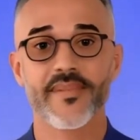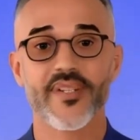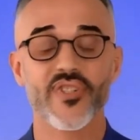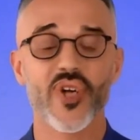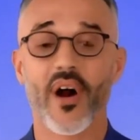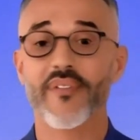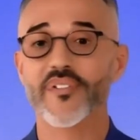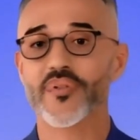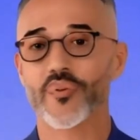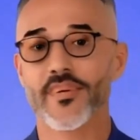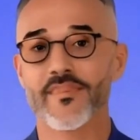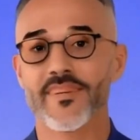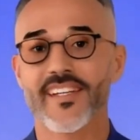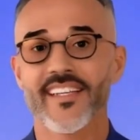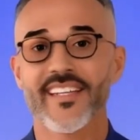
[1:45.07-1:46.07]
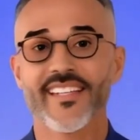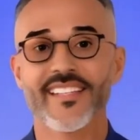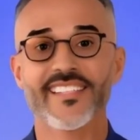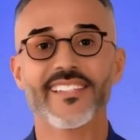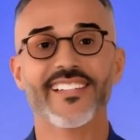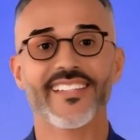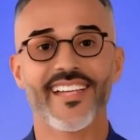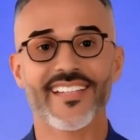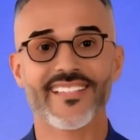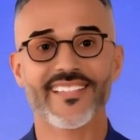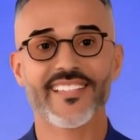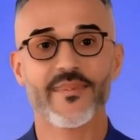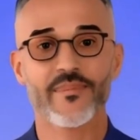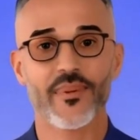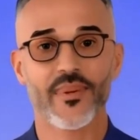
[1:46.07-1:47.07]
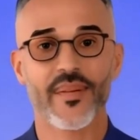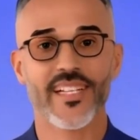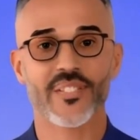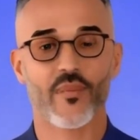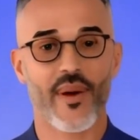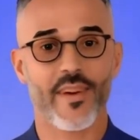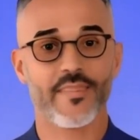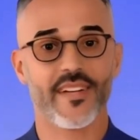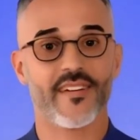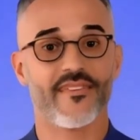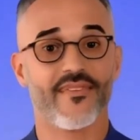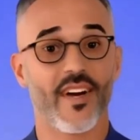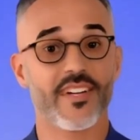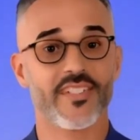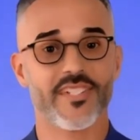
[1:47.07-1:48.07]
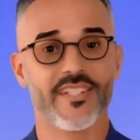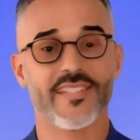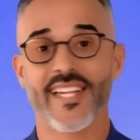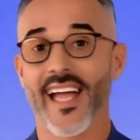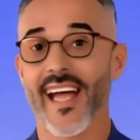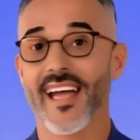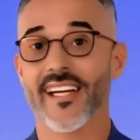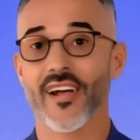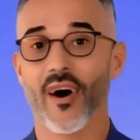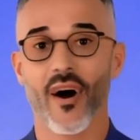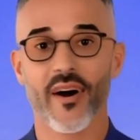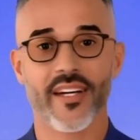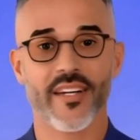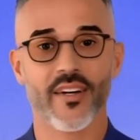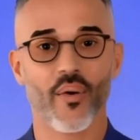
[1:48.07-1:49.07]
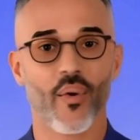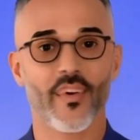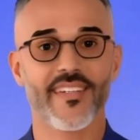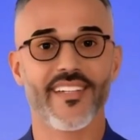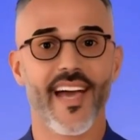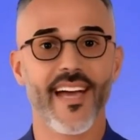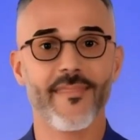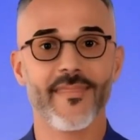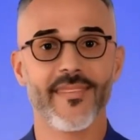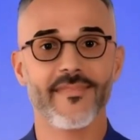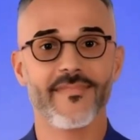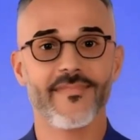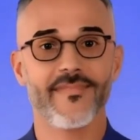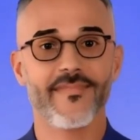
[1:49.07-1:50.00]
In JavaScript, this is as simple as wrapping a function to add logging or timing.